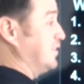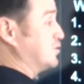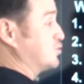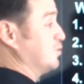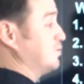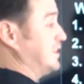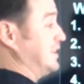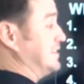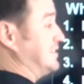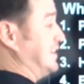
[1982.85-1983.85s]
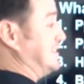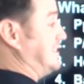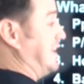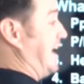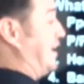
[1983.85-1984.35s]
The truth is,
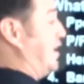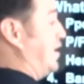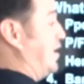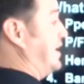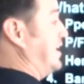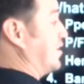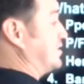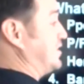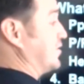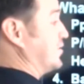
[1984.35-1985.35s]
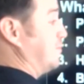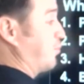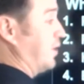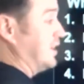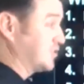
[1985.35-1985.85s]
is that mean arterial
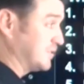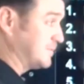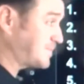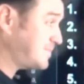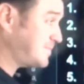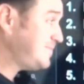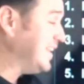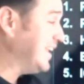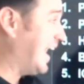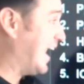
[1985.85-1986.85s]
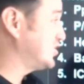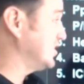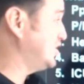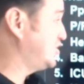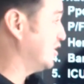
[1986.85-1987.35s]
pressure
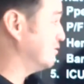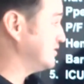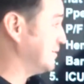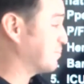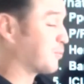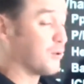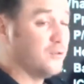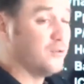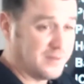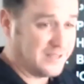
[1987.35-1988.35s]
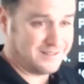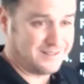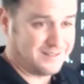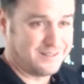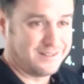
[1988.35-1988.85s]
actually shows an improvement
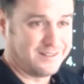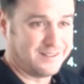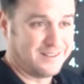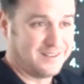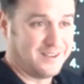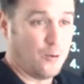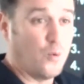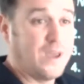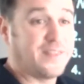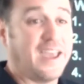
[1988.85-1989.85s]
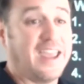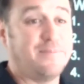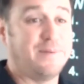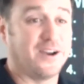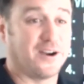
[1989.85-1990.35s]
with
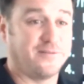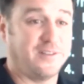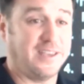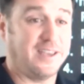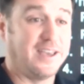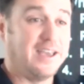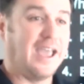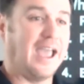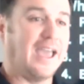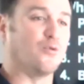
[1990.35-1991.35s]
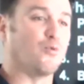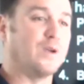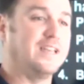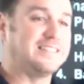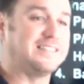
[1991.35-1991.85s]
APRV. And the
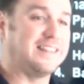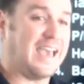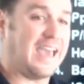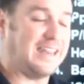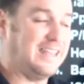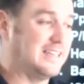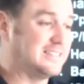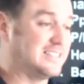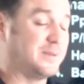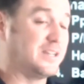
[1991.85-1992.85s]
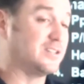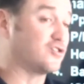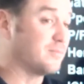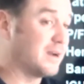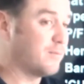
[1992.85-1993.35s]
reason that is, is
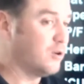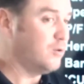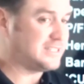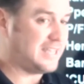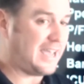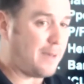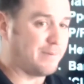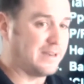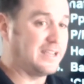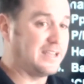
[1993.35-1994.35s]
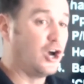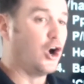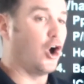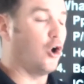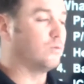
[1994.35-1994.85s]
because remember what's happening
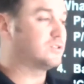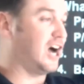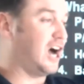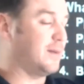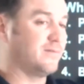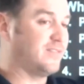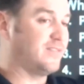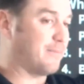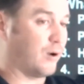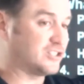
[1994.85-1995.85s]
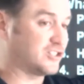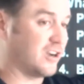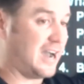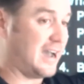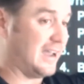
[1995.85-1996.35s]
on top of that
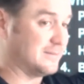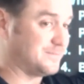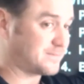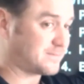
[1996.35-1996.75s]
pressure high.